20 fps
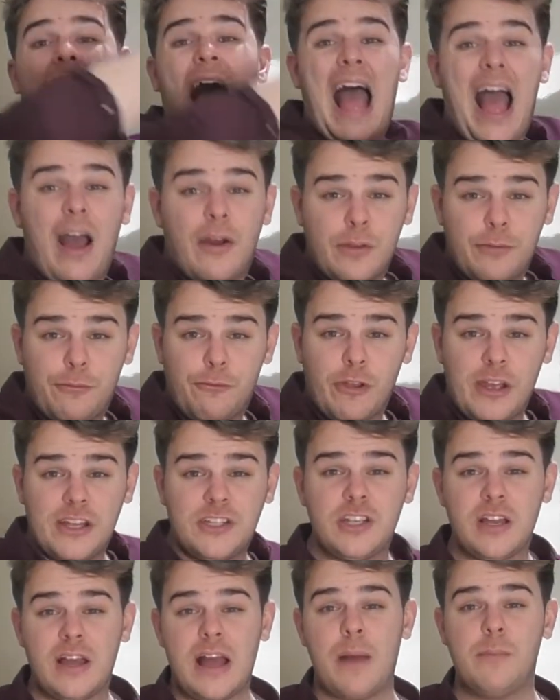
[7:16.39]
out of the
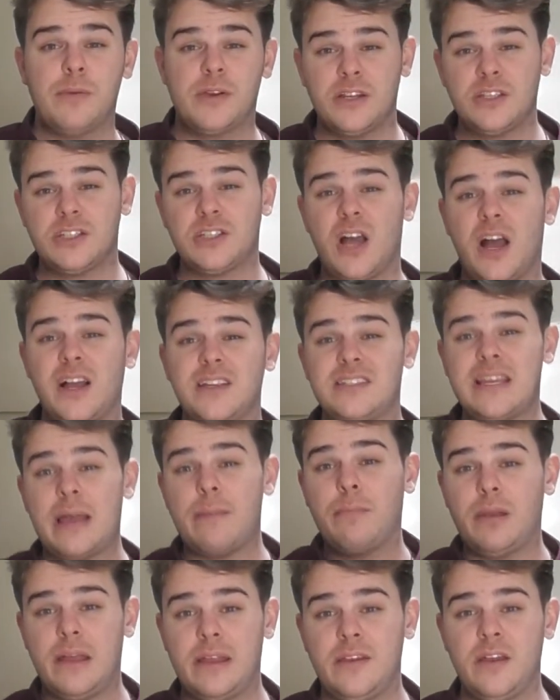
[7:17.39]
fridge and we're going to start
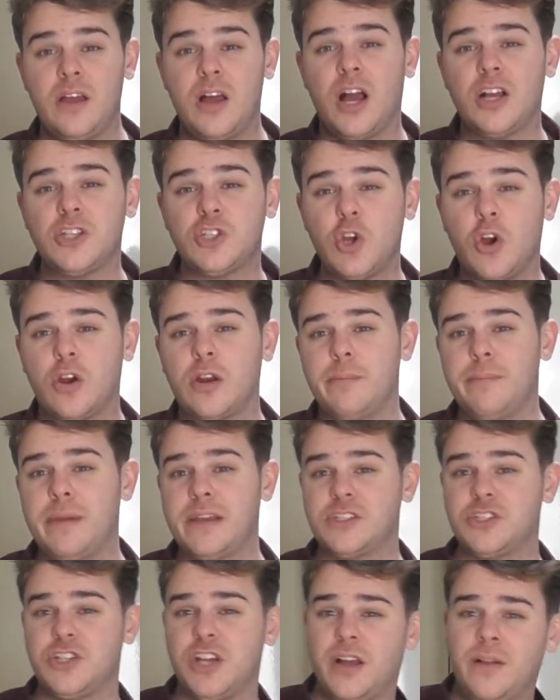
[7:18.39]
assembling our chocolate
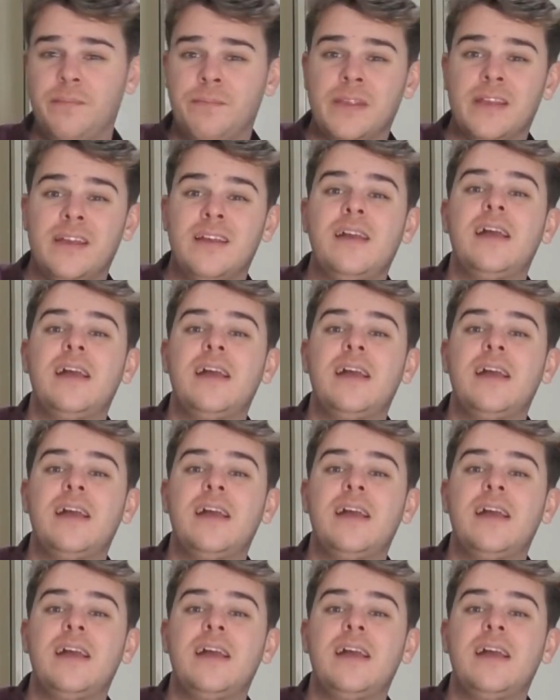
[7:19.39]
mixture